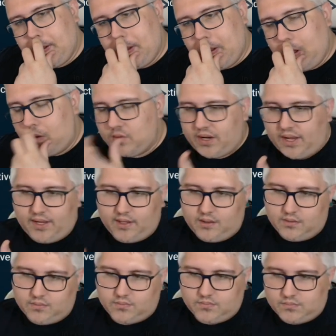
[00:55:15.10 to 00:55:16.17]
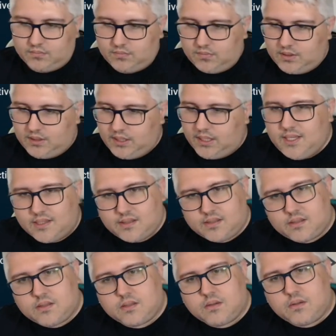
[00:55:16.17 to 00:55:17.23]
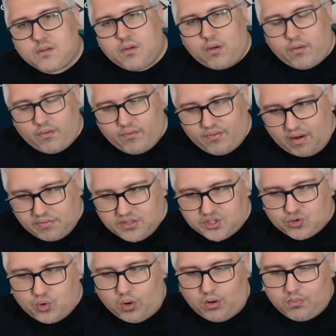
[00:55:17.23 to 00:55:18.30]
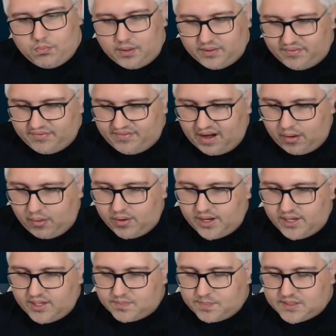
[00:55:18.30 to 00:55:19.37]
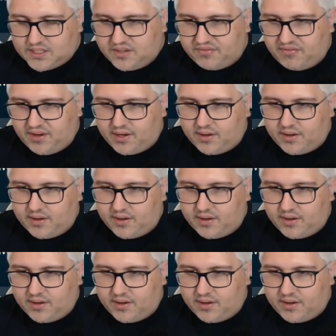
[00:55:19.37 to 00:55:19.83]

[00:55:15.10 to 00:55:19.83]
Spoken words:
Okay, it's very strong but very specific.